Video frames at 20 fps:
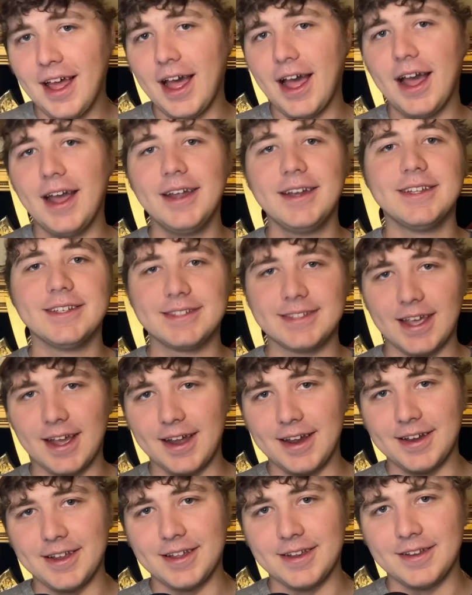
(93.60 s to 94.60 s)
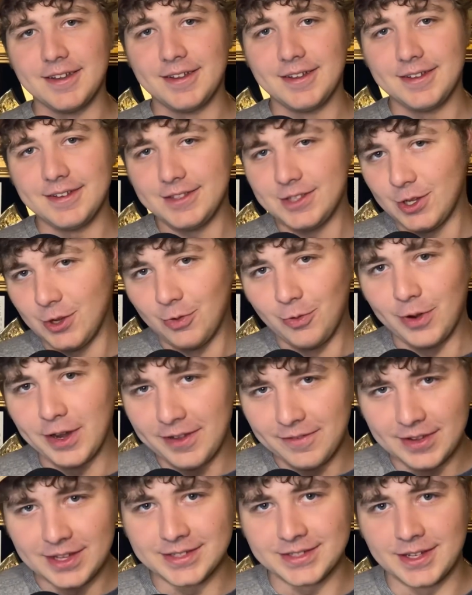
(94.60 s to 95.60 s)
I decided to
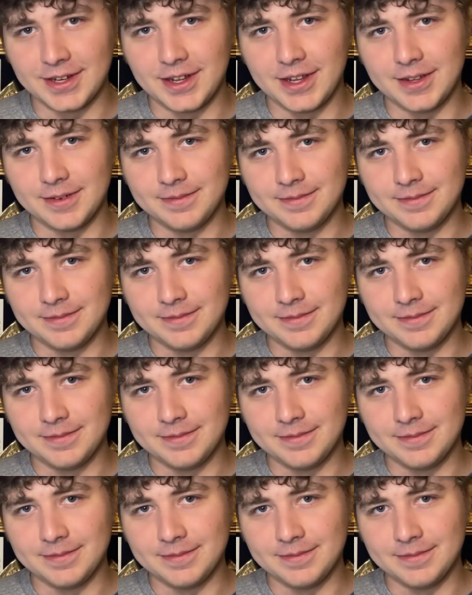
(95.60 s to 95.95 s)
revisit it.